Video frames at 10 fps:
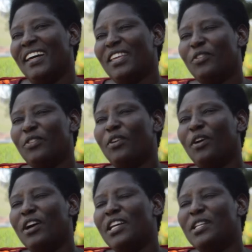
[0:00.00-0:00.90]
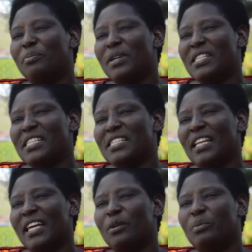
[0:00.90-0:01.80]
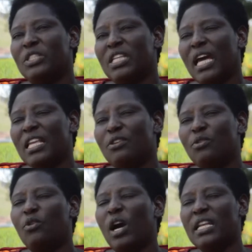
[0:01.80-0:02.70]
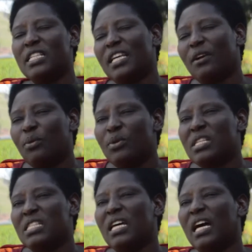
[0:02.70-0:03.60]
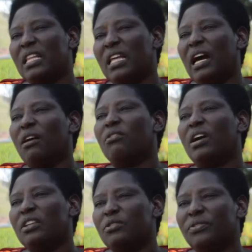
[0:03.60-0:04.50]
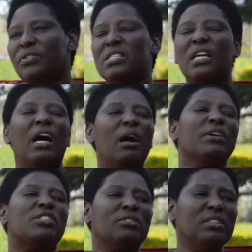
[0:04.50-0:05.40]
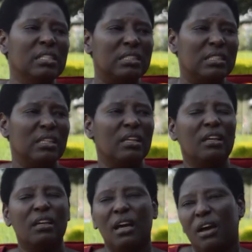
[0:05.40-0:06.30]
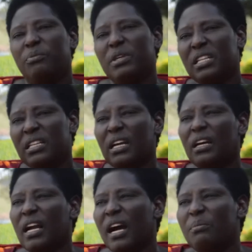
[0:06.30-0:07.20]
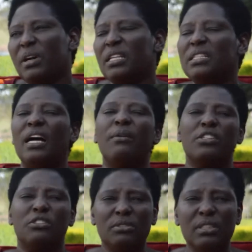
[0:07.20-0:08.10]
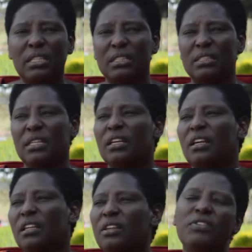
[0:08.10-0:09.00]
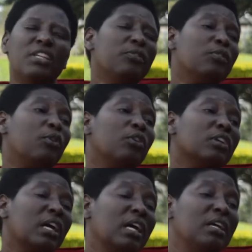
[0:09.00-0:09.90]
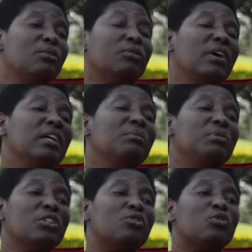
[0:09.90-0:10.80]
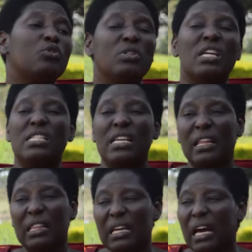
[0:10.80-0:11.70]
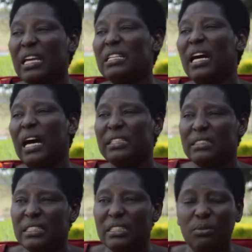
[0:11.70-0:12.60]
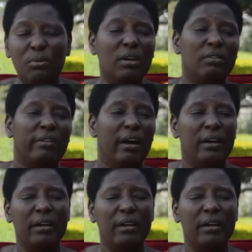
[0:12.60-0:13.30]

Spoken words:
If you go in places like Bushenyi, you go and check who is there, the agriculture officer, our students. I've been in Kamwenje, our students. Even if you go in Kagadi, you find the BSU students are there, in IT, wherever.